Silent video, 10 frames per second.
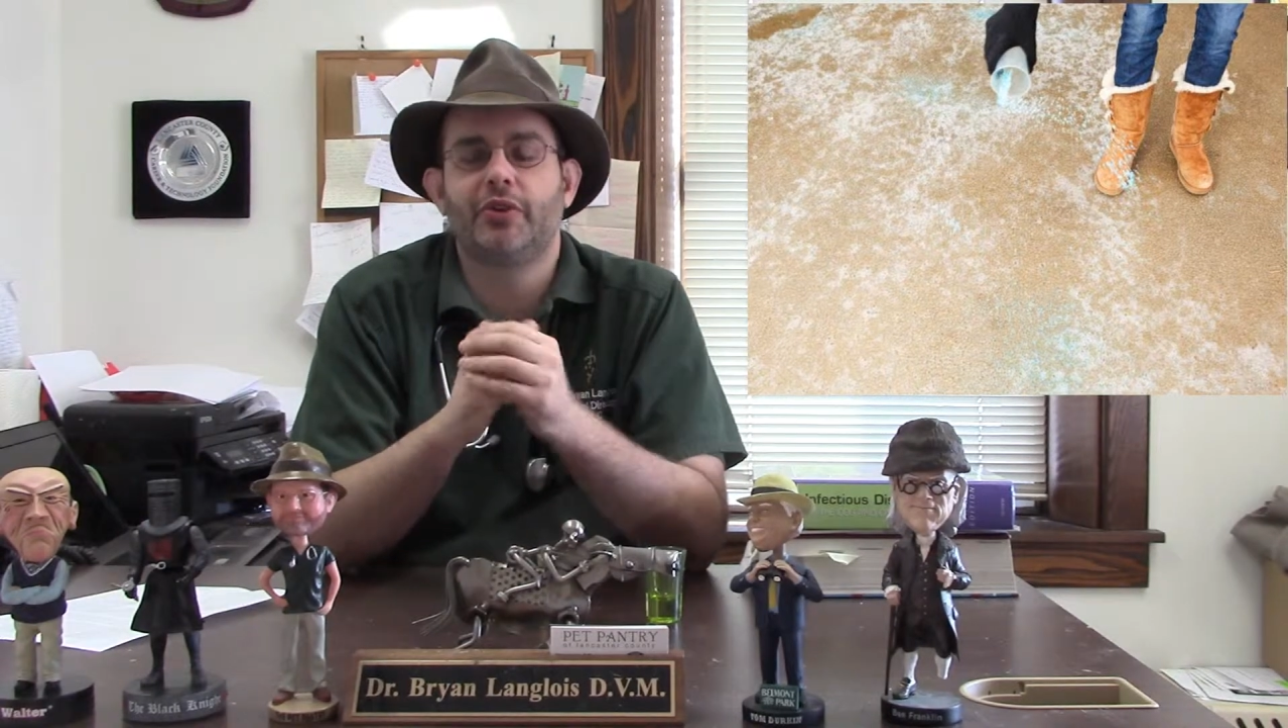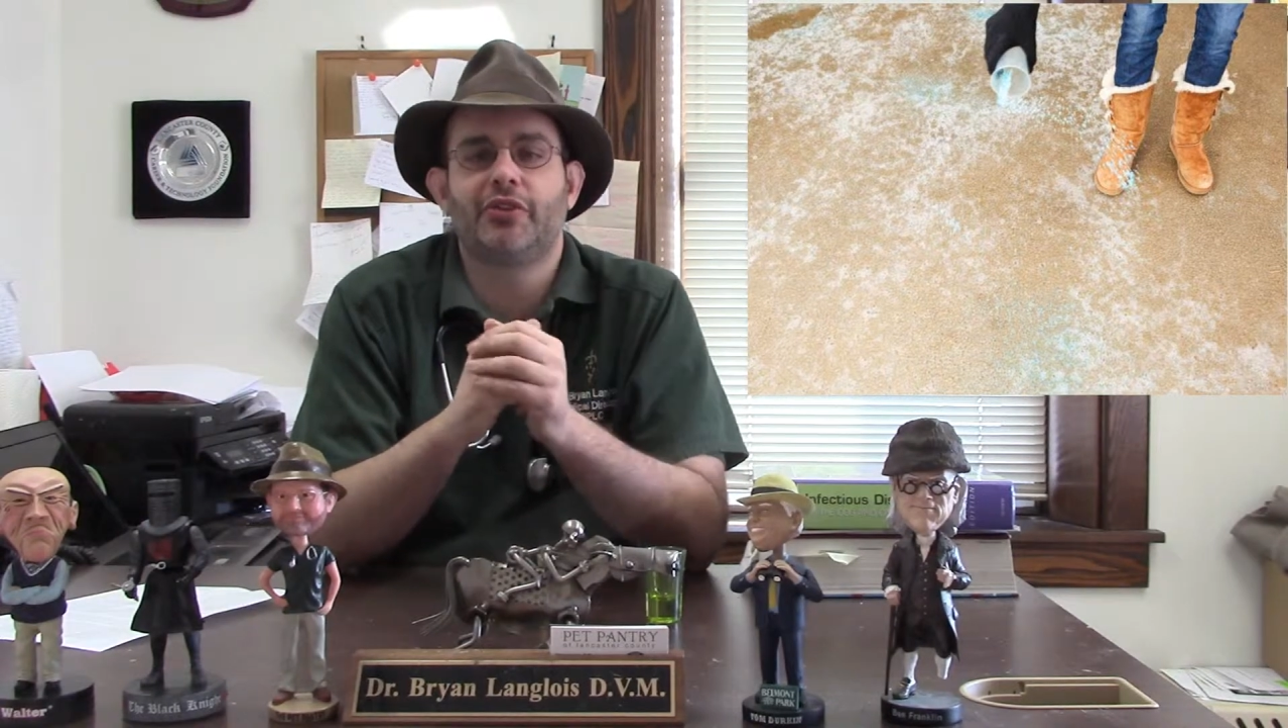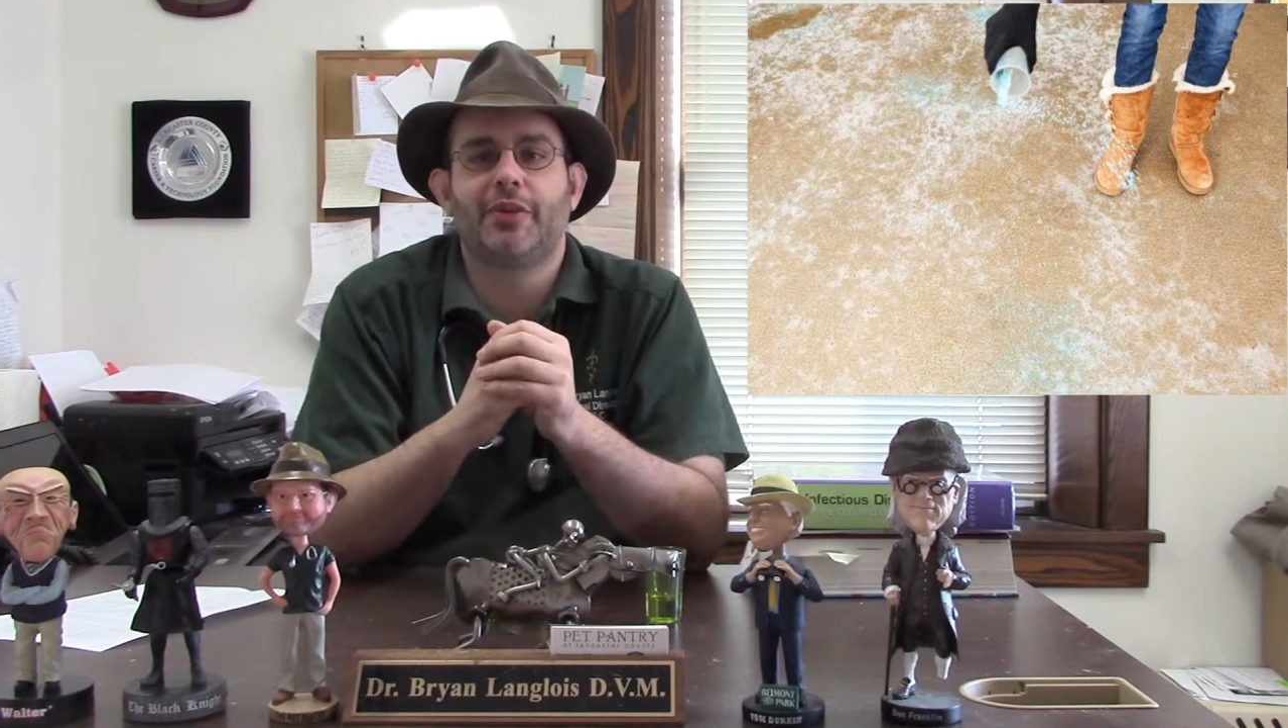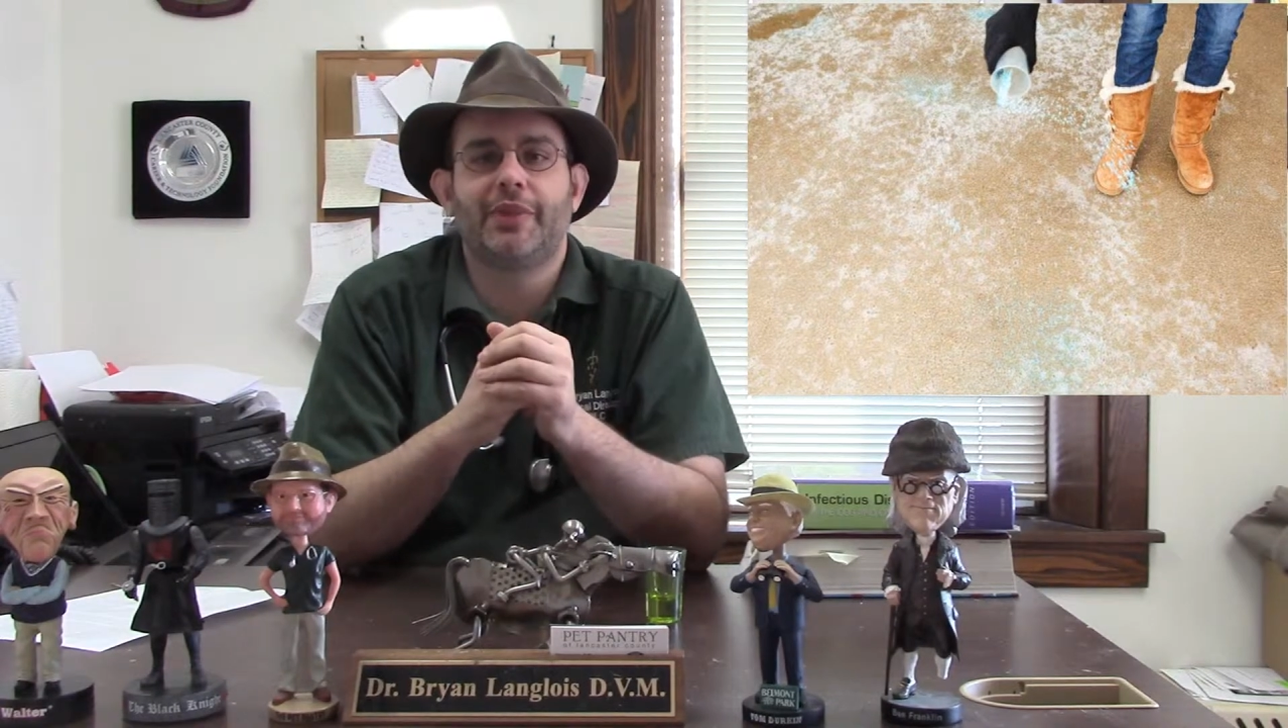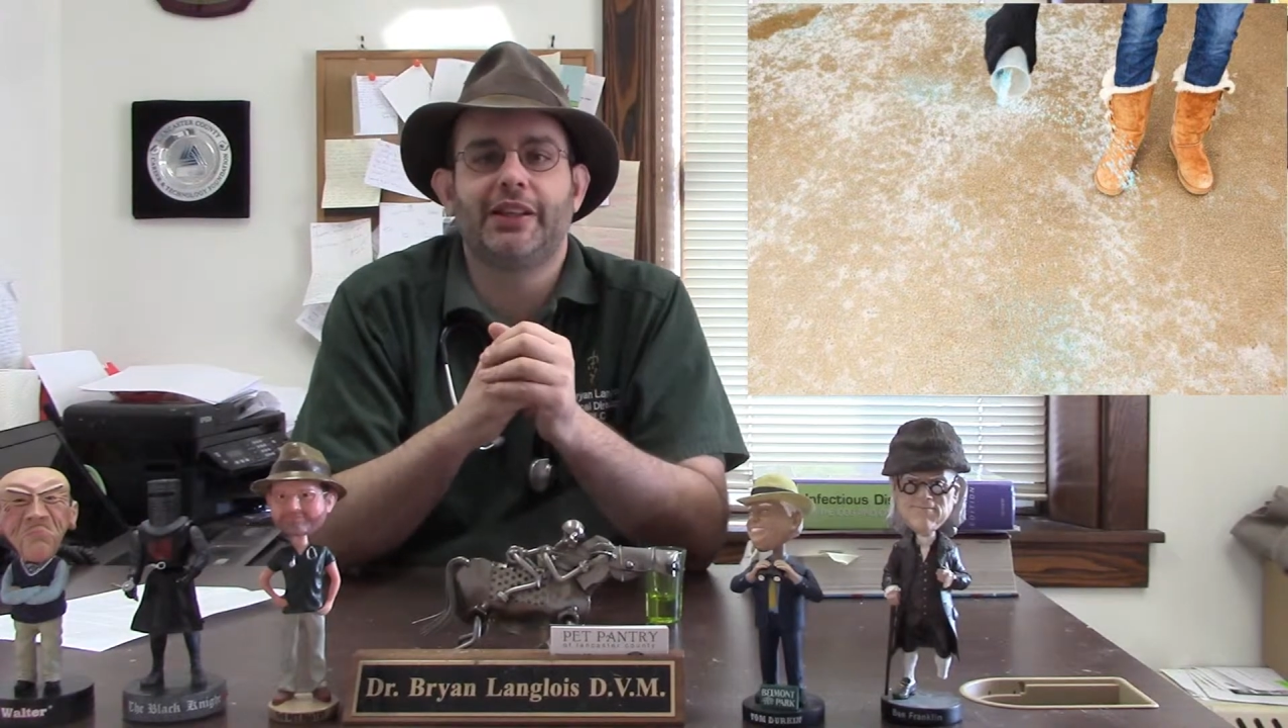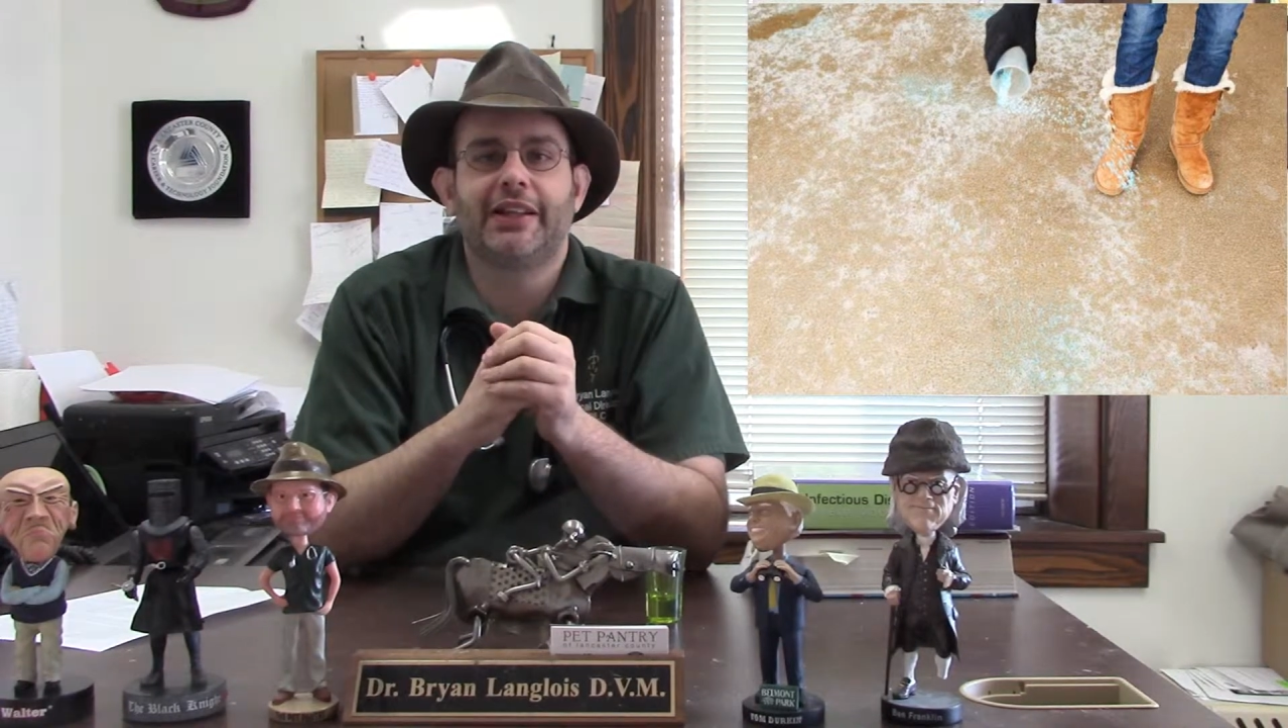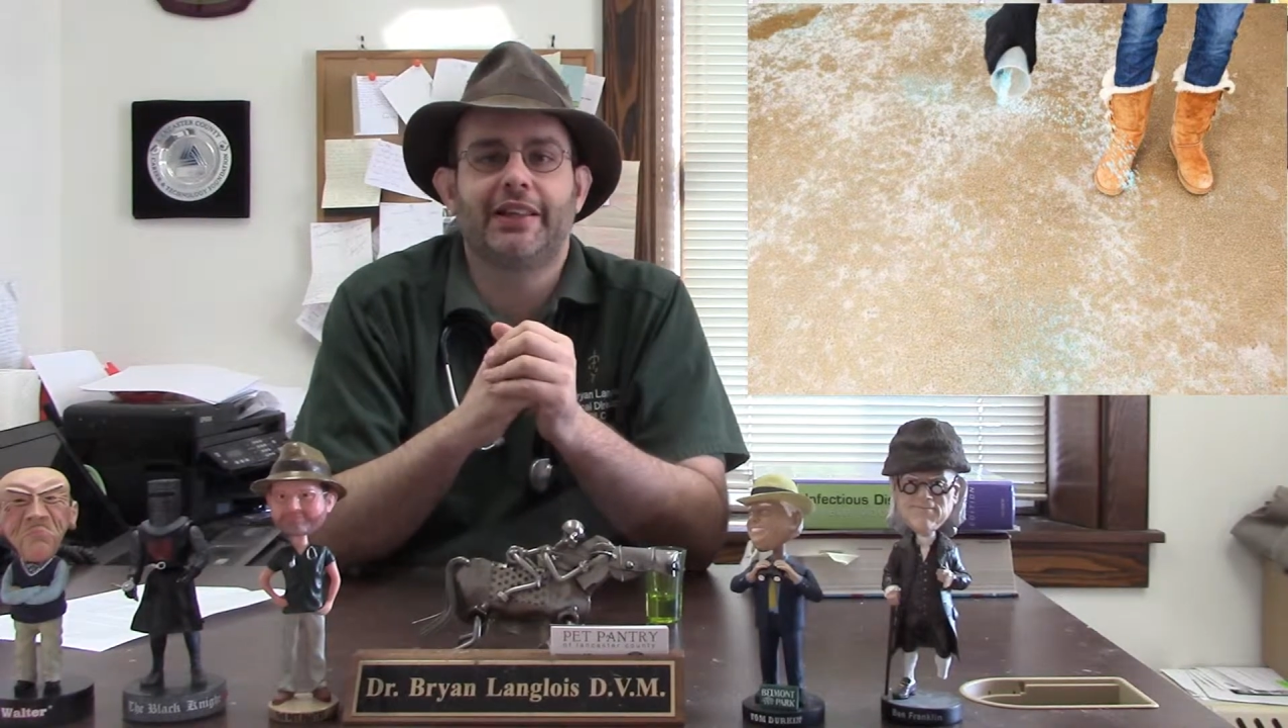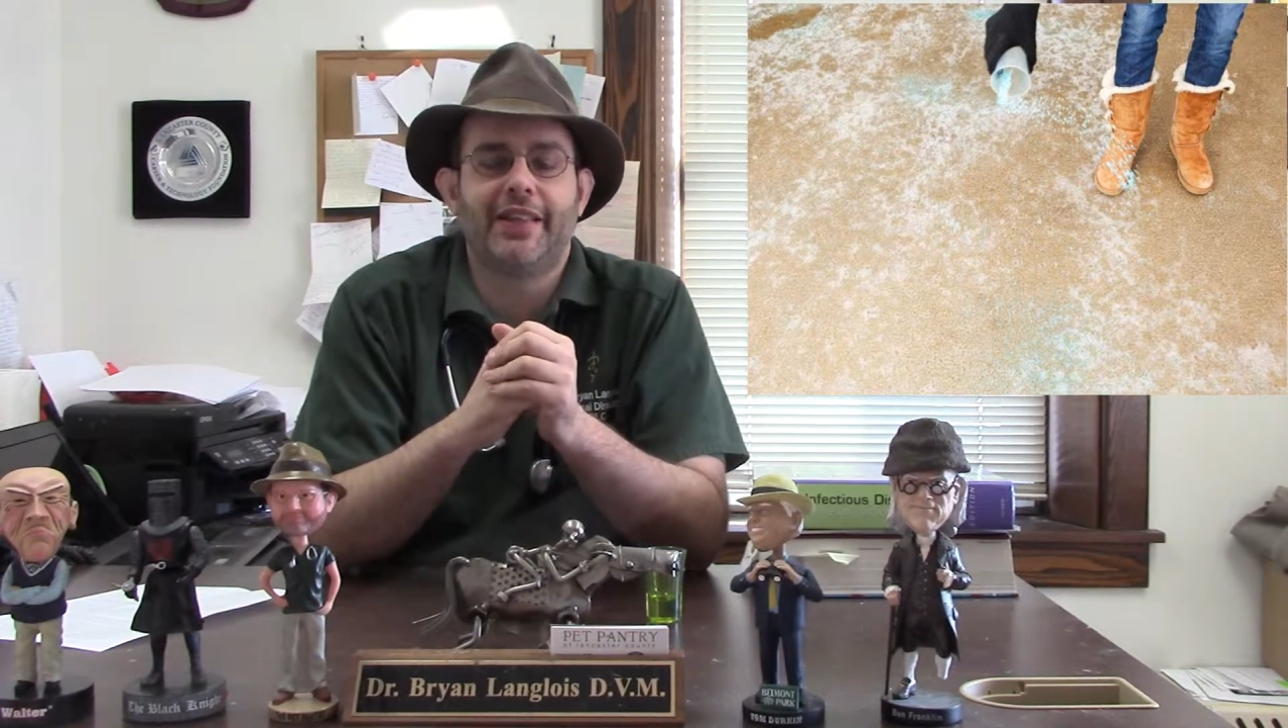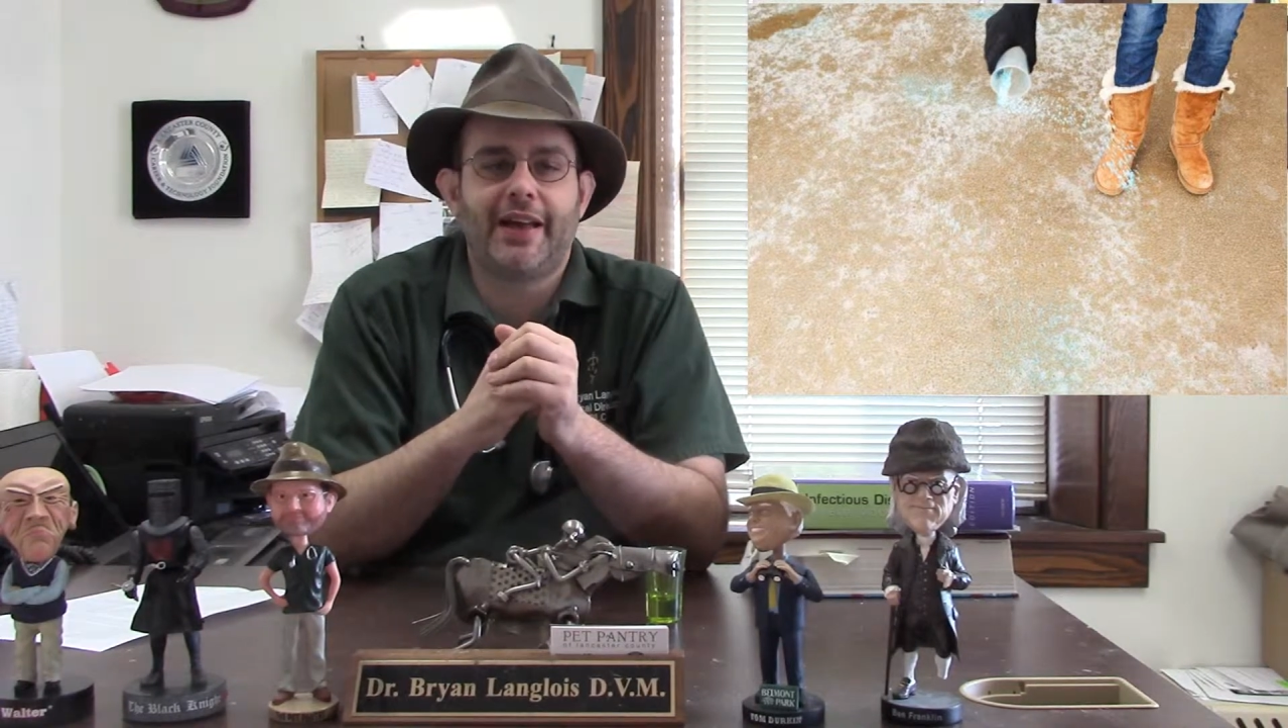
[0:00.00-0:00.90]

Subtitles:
or something like